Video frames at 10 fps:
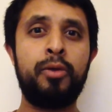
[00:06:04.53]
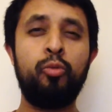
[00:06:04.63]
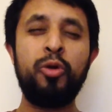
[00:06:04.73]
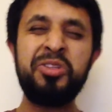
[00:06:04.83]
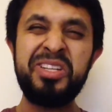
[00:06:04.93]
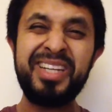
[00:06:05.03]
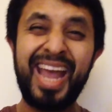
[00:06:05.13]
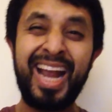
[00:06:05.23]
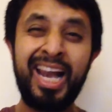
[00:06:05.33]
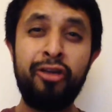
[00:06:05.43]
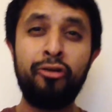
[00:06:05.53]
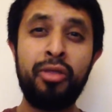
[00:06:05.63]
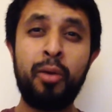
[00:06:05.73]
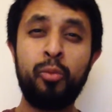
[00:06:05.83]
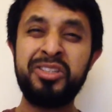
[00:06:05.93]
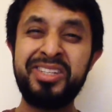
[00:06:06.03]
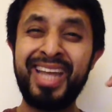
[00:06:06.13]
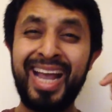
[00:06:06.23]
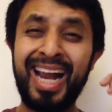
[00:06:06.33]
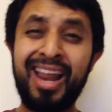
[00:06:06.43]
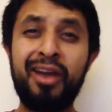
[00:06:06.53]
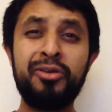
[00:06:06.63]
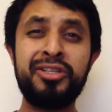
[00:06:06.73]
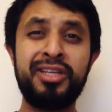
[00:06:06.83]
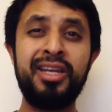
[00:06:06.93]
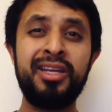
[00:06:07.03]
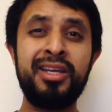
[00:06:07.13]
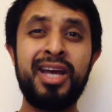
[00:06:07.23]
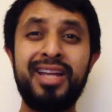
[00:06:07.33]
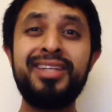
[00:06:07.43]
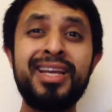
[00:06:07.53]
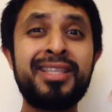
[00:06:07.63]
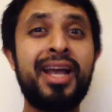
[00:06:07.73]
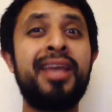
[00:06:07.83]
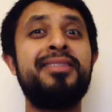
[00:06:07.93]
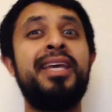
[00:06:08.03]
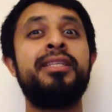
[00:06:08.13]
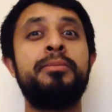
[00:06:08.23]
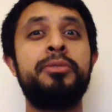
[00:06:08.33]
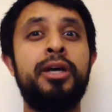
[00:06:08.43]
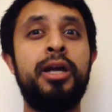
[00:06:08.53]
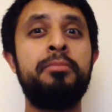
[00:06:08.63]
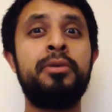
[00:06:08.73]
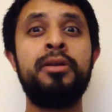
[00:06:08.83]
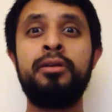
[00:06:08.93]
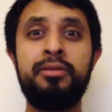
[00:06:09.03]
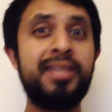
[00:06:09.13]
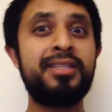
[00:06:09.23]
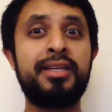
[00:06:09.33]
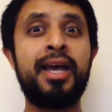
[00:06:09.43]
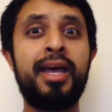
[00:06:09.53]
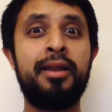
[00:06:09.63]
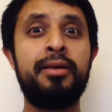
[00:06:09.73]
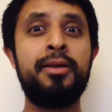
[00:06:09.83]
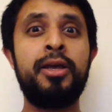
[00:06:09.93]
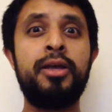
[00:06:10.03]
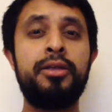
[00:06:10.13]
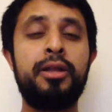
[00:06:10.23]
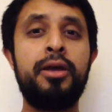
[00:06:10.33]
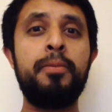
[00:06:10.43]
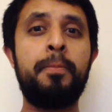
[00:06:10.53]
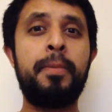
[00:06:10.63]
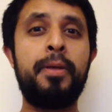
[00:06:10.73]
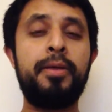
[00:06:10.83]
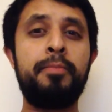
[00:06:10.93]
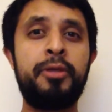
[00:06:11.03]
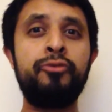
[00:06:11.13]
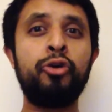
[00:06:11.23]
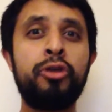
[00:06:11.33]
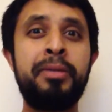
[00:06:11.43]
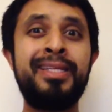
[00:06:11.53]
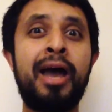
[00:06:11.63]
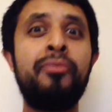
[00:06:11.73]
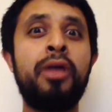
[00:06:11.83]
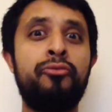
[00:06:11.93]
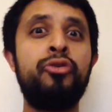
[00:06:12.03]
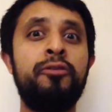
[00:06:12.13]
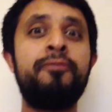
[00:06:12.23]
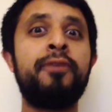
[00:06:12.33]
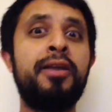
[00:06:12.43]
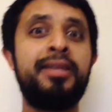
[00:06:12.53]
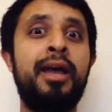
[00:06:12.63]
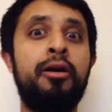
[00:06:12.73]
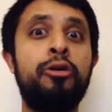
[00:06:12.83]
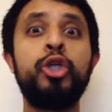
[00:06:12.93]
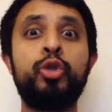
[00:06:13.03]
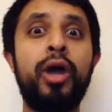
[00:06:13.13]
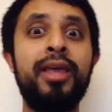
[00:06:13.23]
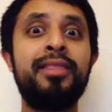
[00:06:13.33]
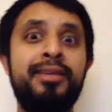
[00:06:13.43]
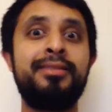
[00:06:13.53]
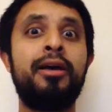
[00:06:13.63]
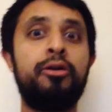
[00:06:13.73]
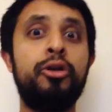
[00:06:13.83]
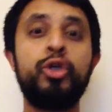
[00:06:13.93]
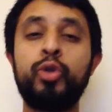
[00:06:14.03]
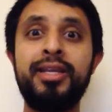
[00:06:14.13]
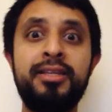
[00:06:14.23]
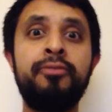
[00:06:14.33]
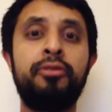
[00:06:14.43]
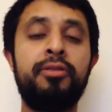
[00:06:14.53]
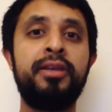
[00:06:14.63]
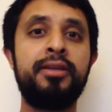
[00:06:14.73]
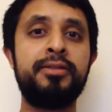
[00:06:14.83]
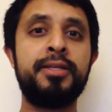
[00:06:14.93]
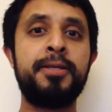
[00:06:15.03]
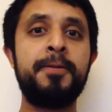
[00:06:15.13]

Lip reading: Once you can get clear on that, once you can get clarity, and yes, that can take some time. Yes, it can, you know, but you've got to be down that route of finding out, trying things out, trying different things.